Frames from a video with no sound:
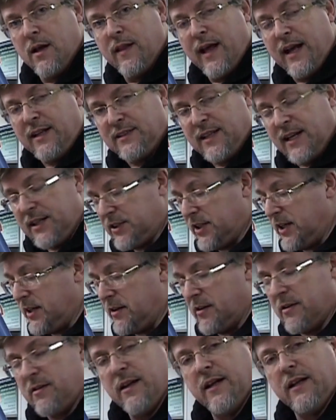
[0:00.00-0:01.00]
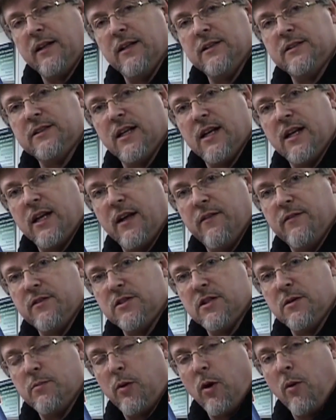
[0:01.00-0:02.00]
That's actually the thing that's going to give
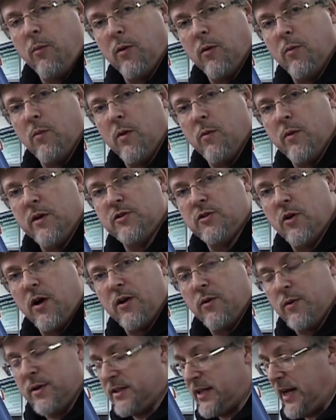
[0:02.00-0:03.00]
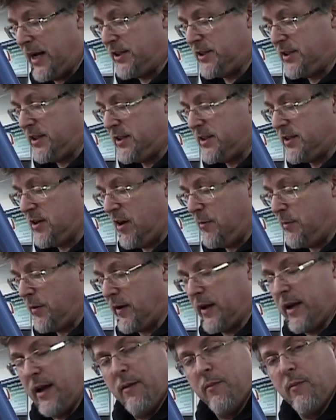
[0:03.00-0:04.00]
us the problem when we try to attach this type
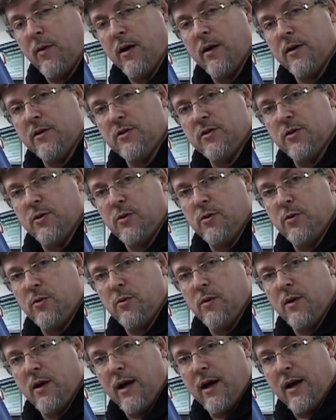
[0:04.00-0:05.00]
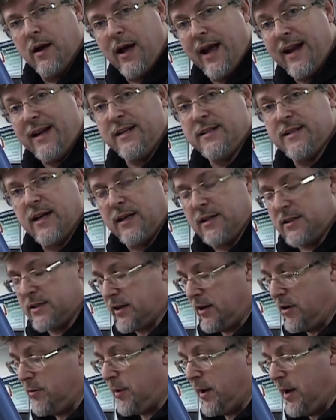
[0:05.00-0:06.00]
of camera to any
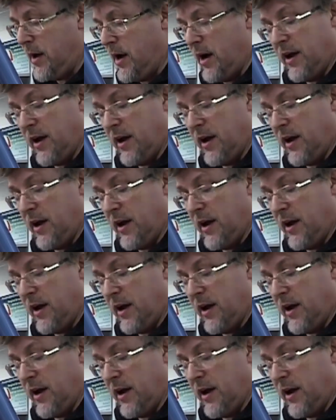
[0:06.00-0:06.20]
telescope,